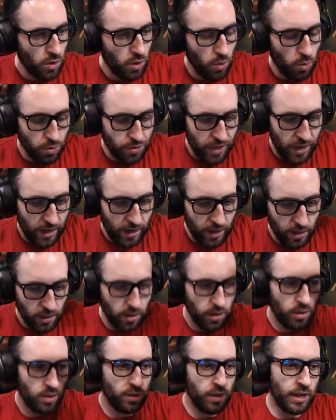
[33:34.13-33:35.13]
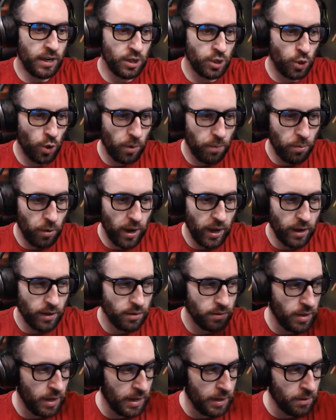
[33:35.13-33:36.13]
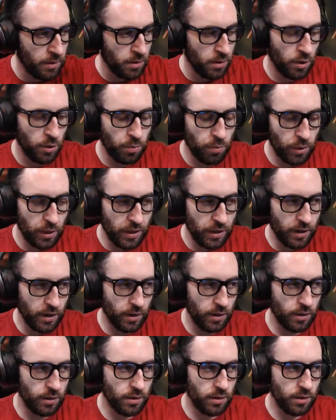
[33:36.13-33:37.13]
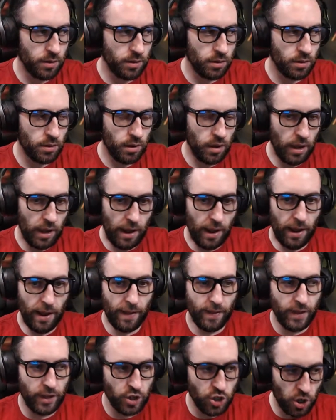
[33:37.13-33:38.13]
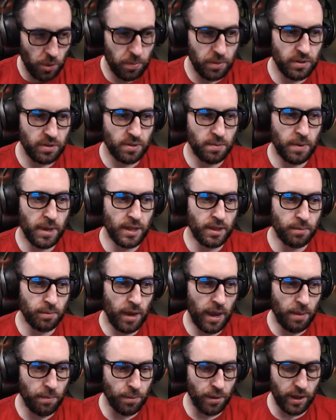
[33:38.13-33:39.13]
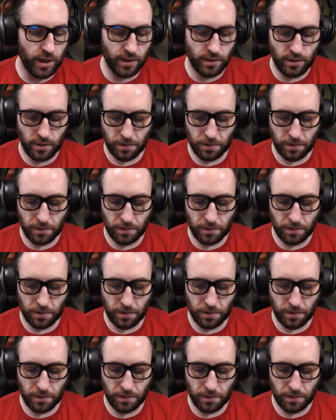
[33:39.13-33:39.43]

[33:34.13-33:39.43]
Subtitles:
we'll take a short break, take a little breather, and then jump into some Anthem gameplay.